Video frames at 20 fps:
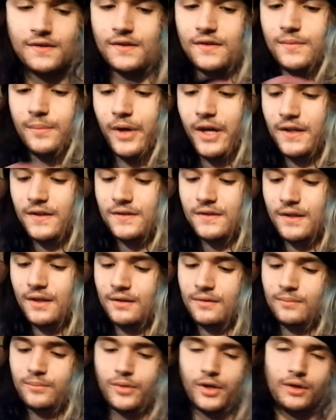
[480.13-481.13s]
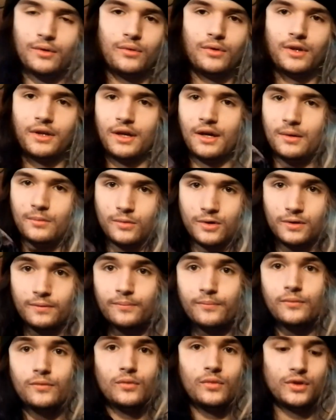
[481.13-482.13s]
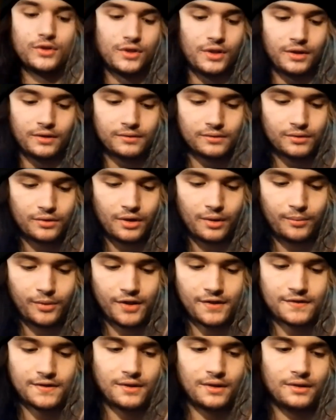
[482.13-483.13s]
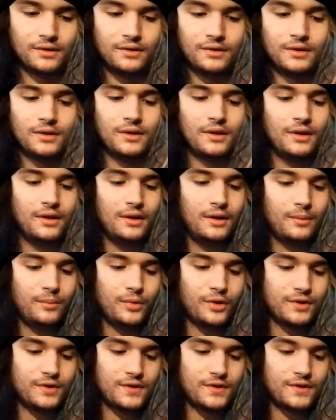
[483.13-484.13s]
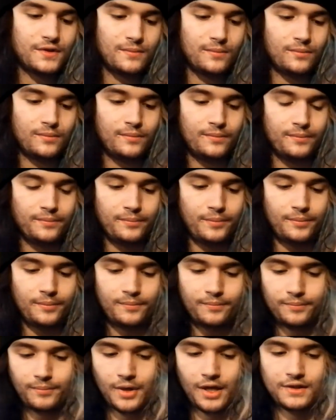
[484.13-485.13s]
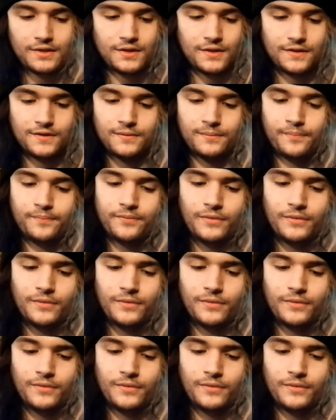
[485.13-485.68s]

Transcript: and Spikes and Punk with a Camera, which are a great place to purchase some patches.